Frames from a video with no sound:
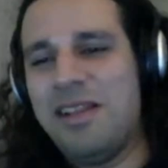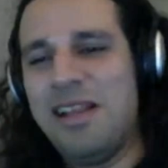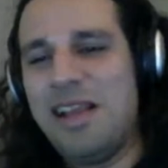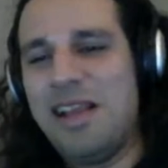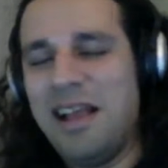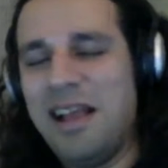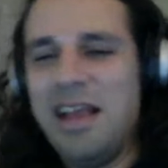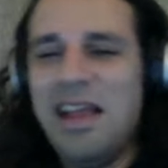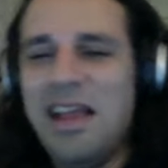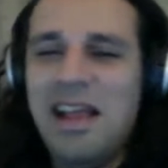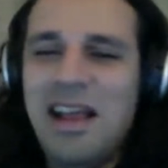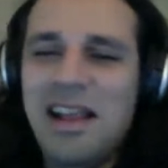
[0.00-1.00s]
Uh,
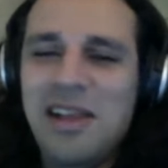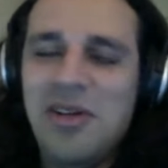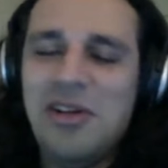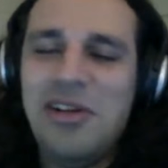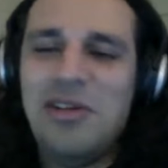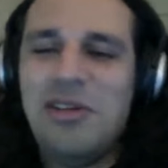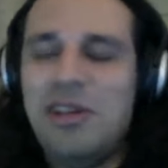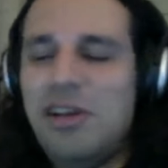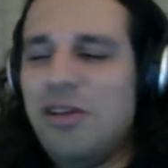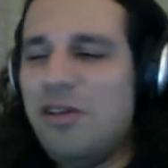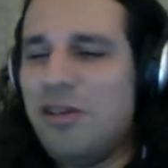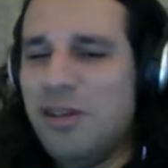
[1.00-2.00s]
you, you,
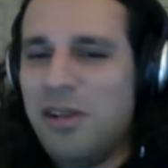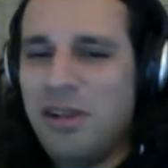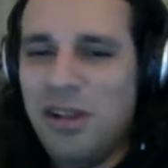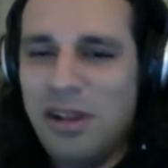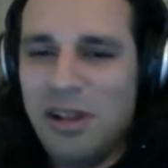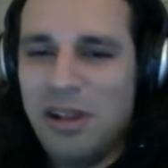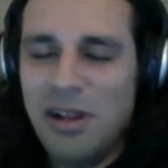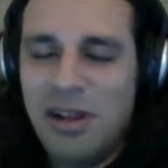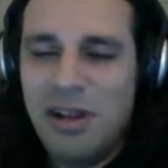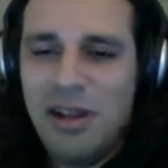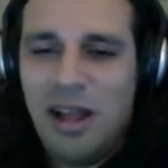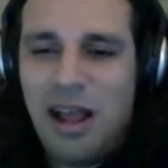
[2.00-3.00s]
you.
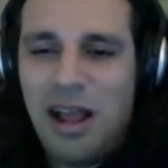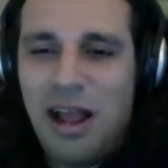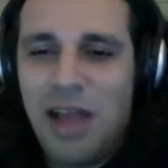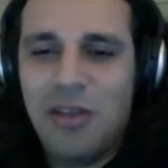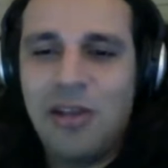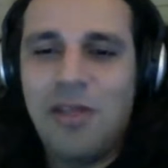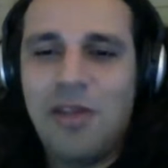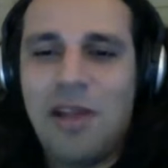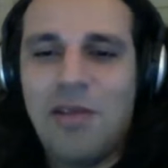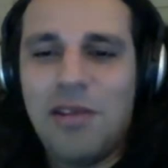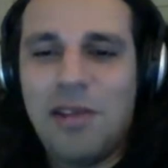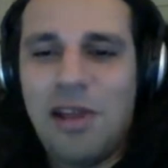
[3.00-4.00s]
I don't even have
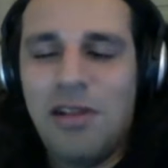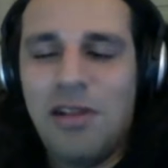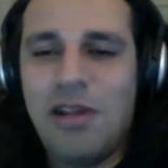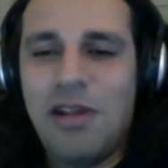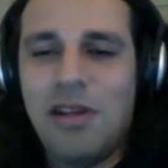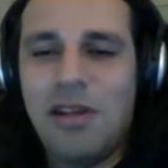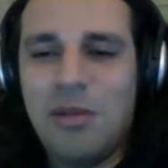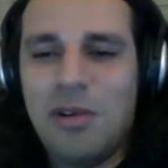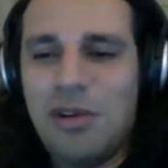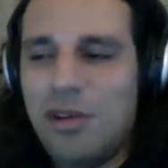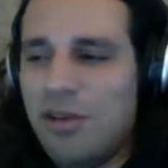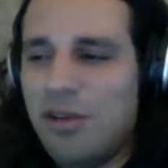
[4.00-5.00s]
to tell you that
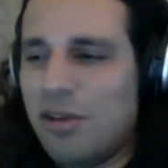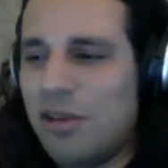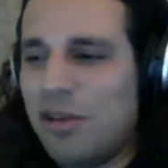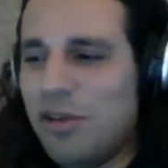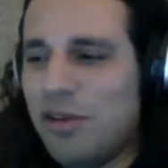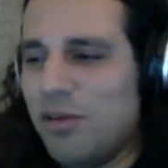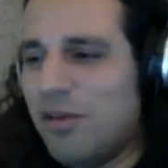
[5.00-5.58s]
anymore. You already know.